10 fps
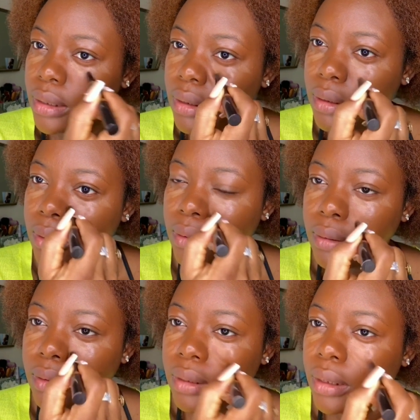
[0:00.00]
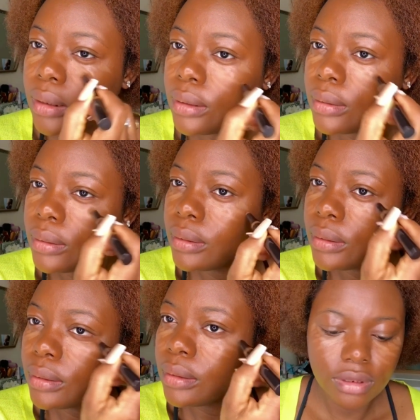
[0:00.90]
Oh dear.
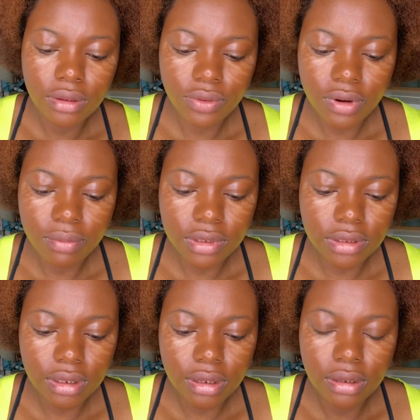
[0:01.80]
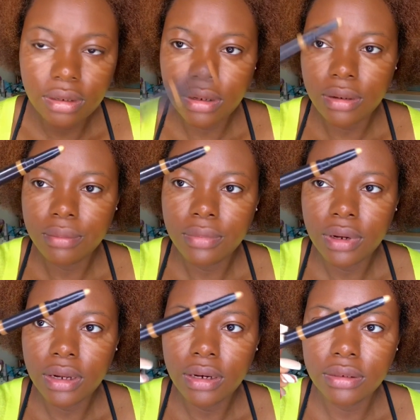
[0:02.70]
The Mercier
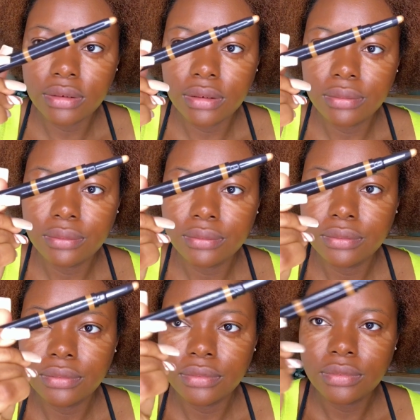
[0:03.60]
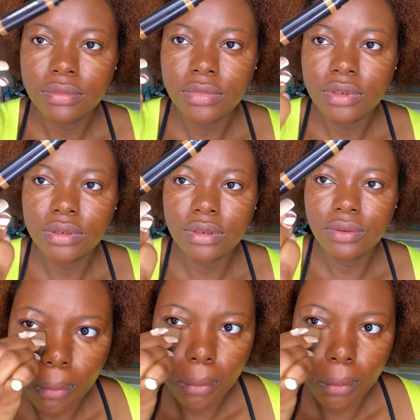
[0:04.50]
highlighter, the stick one.